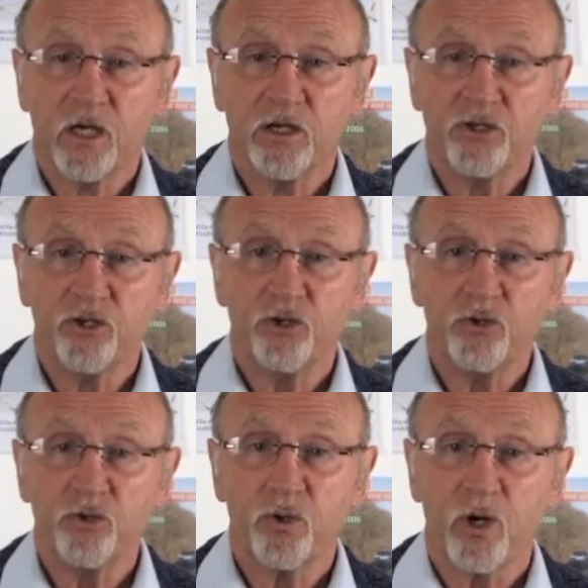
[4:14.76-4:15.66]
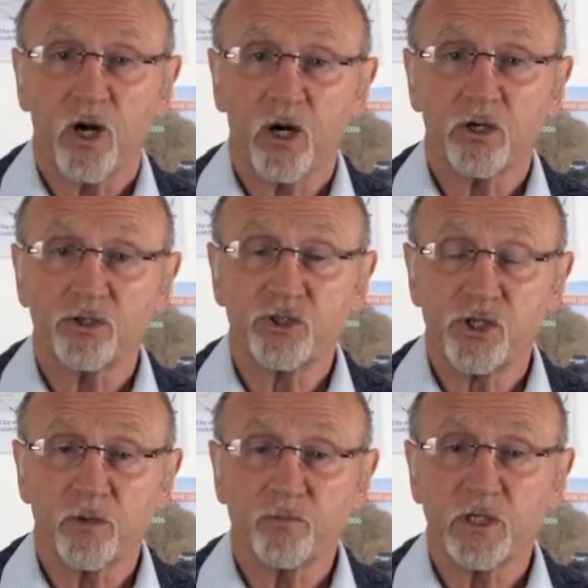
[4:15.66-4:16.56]
you are
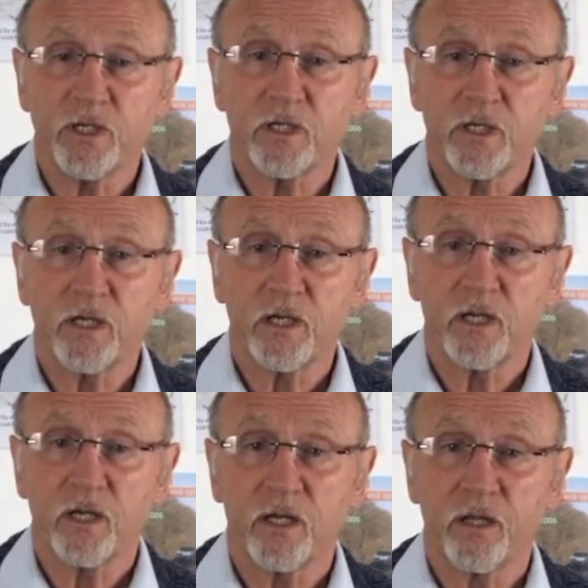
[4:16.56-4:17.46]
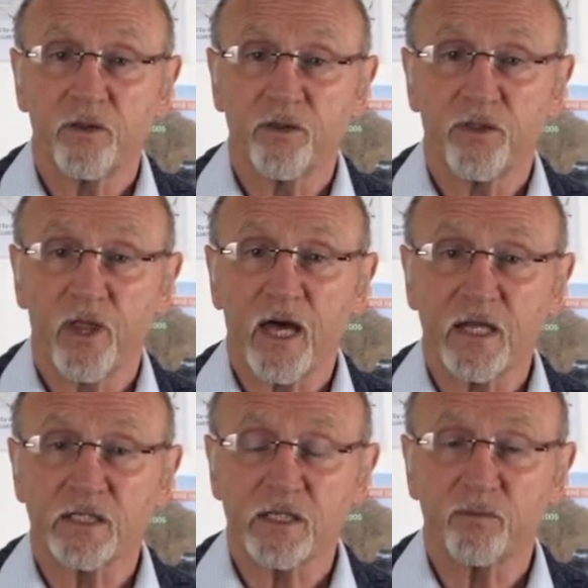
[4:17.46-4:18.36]
doubling
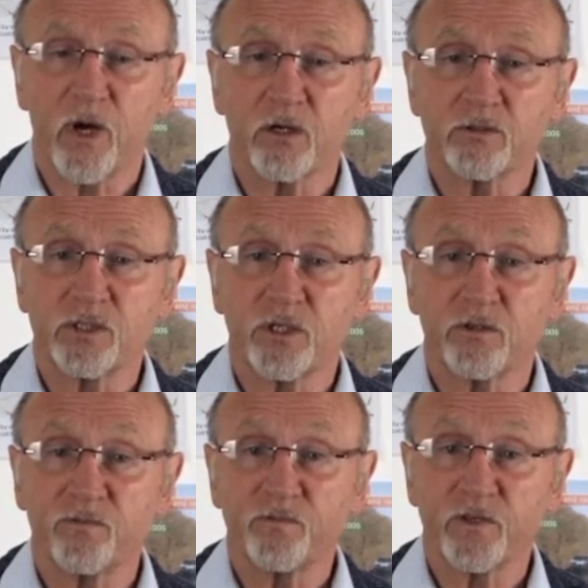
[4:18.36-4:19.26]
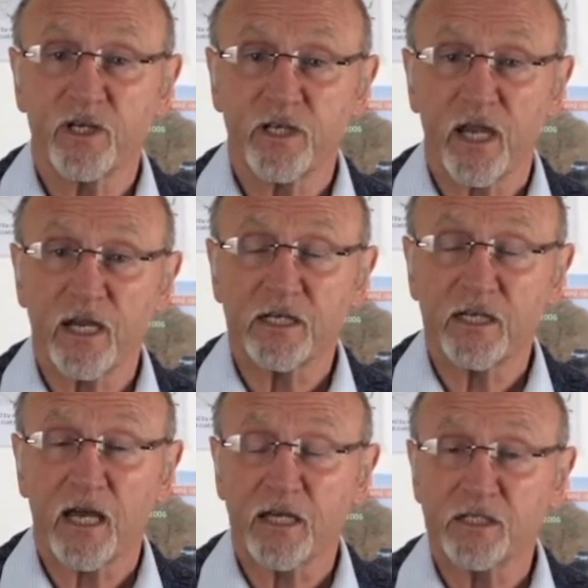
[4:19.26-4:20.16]
that amount of
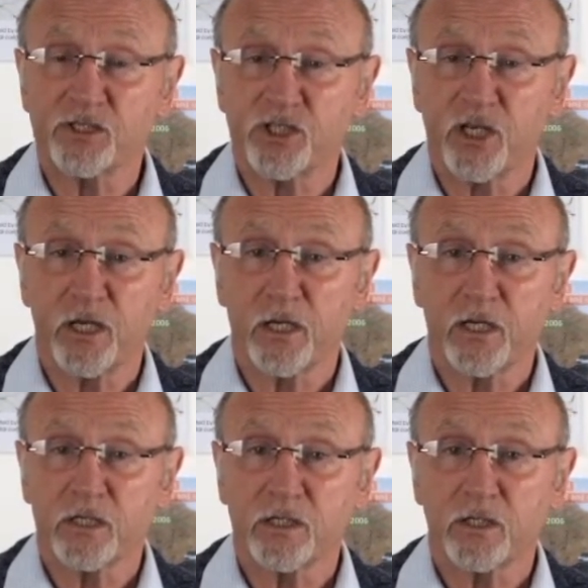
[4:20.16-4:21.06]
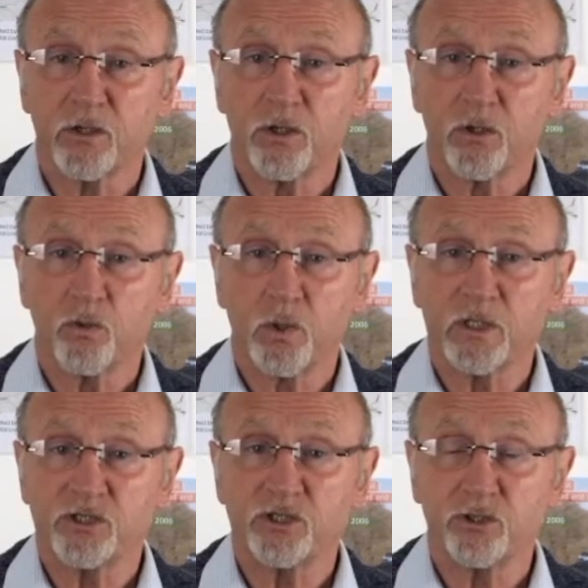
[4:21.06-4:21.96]
kinetic energy in it,
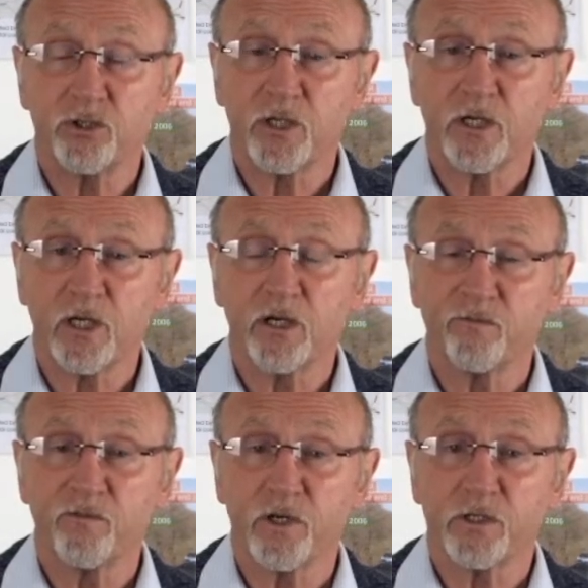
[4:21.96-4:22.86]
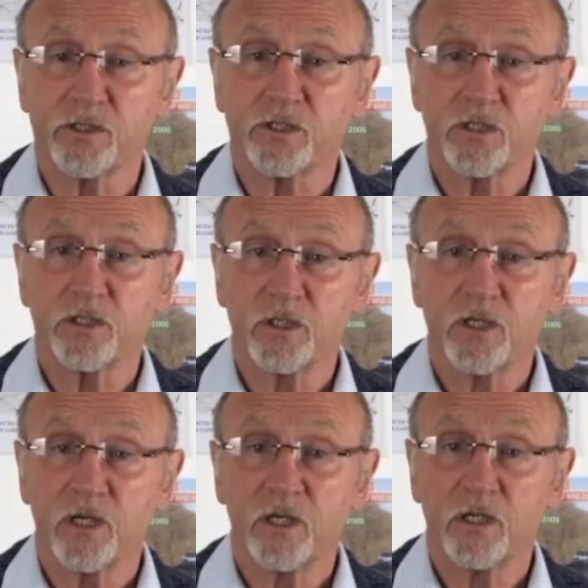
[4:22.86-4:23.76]
which you can convert
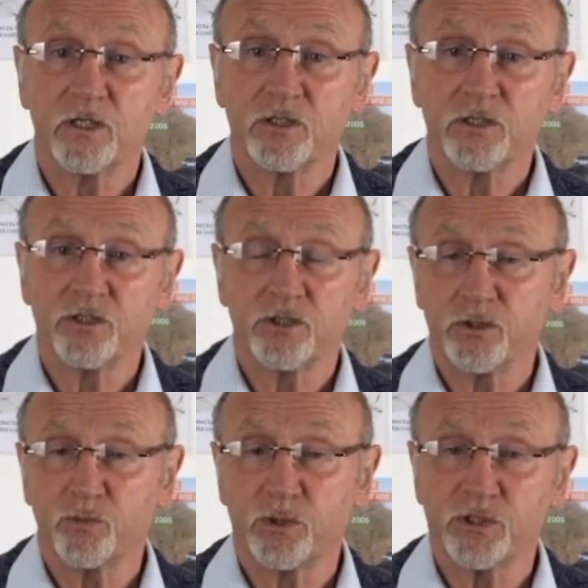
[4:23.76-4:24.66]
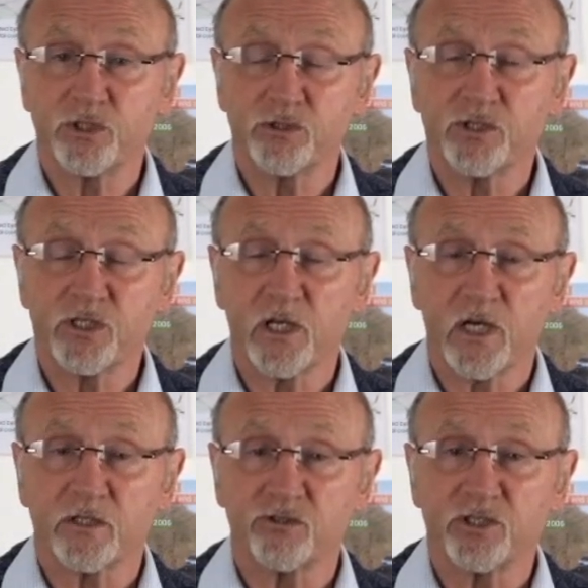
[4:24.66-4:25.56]
to produce
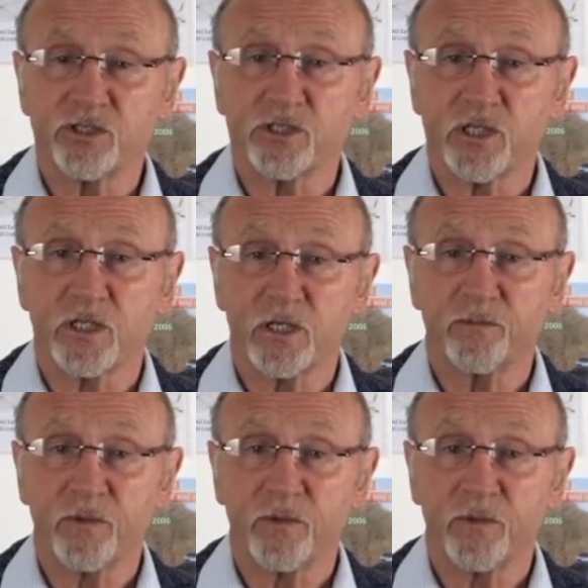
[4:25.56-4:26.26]
electricity.